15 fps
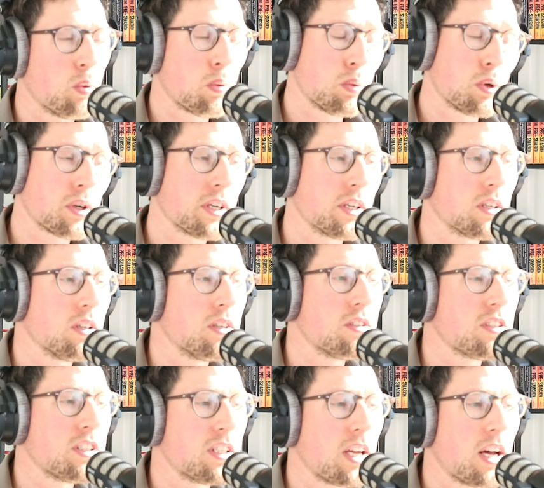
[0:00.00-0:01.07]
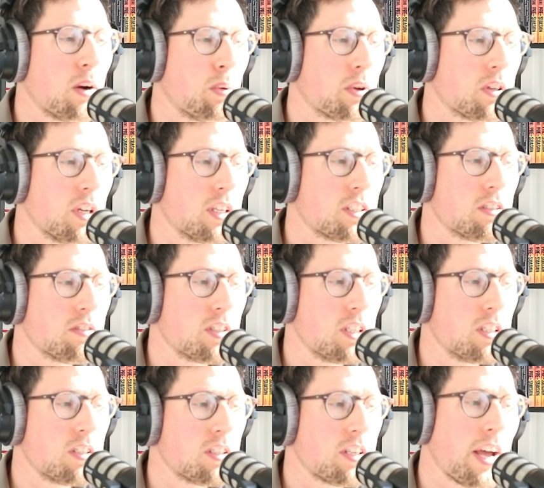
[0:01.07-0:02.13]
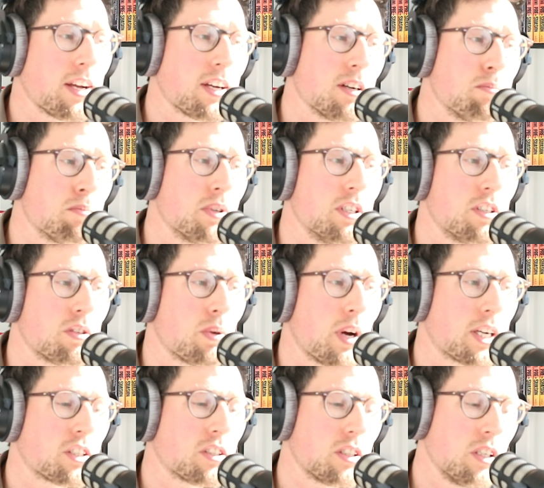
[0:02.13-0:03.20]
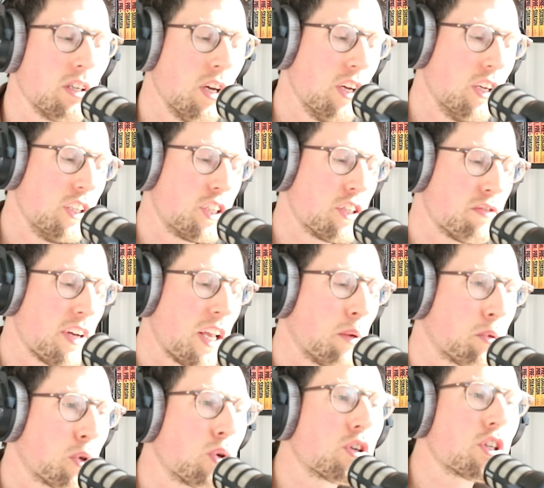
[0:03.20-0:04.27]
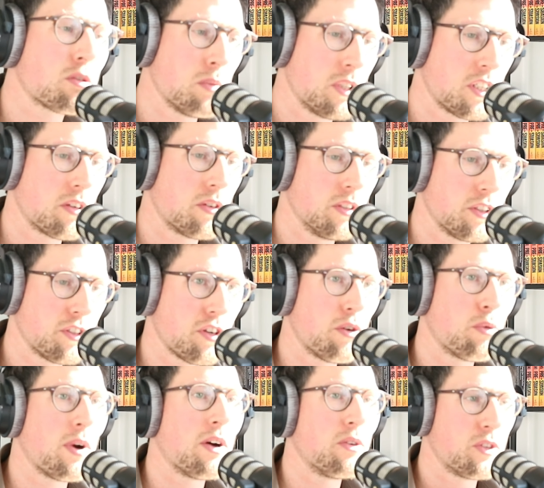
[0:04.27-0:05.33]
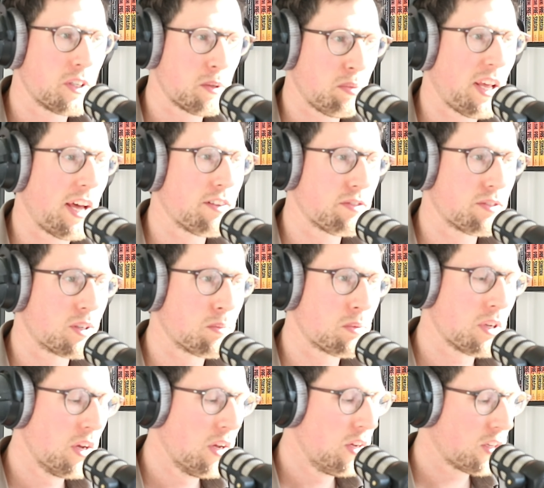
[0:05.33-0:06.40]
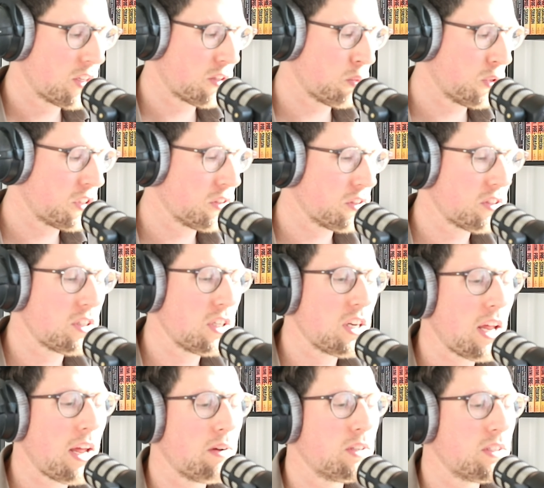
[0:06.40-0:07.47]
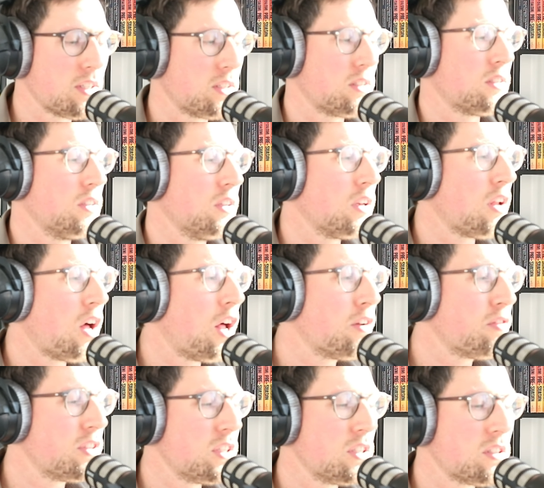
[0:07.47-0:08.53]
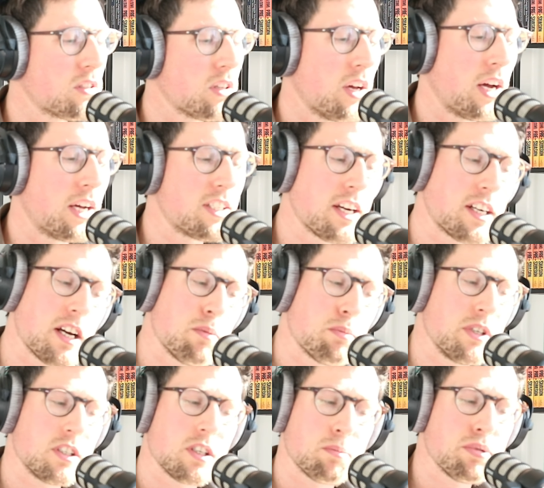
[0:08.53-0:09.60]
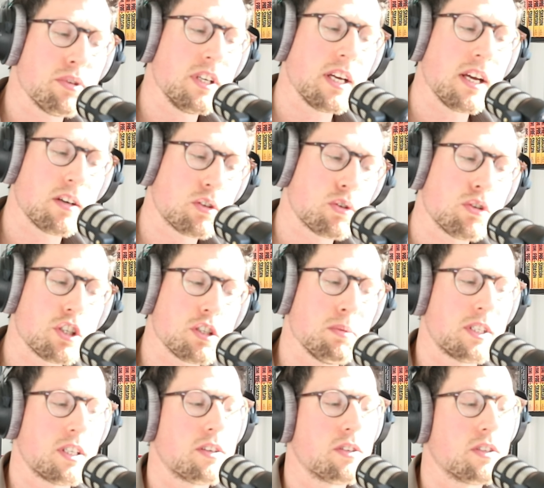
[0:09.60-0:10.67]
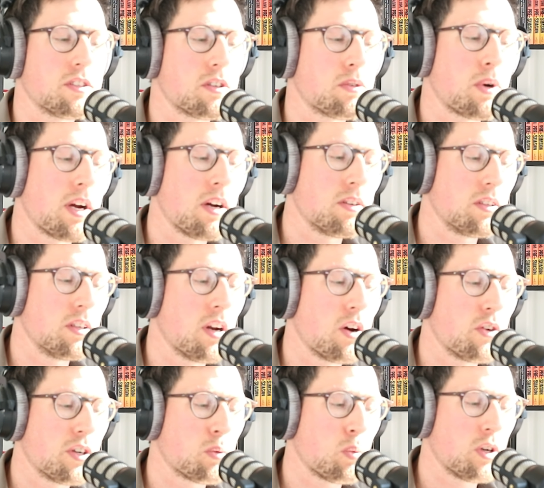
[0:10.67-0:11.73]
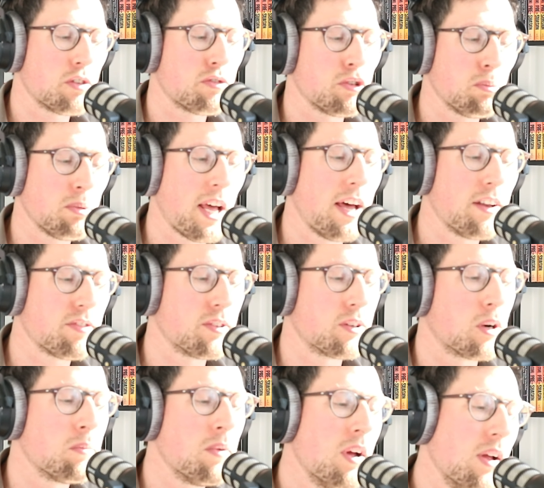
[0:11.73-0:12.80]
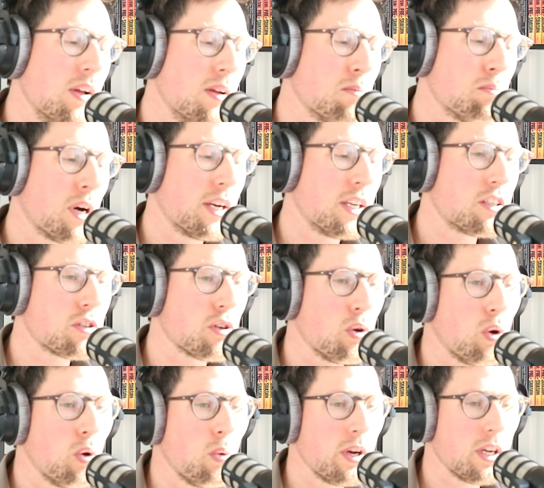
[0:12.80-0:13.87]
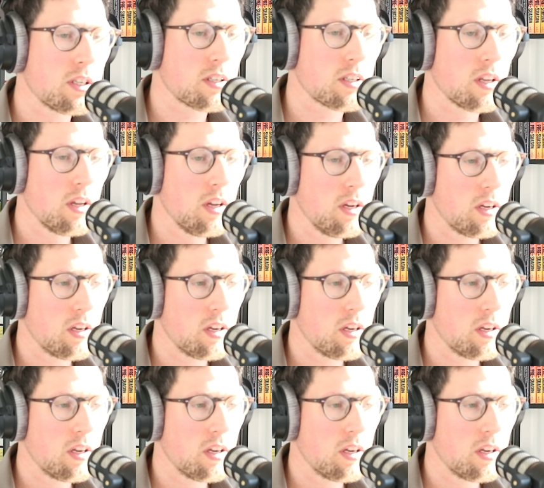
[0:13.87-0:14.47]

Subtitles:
working closely now with lots of these tech companies to actually develop course materials around their platforms. Because what you'll see now is that a lot of these tech companies are putting out course materials around their wonderful platform, but it's always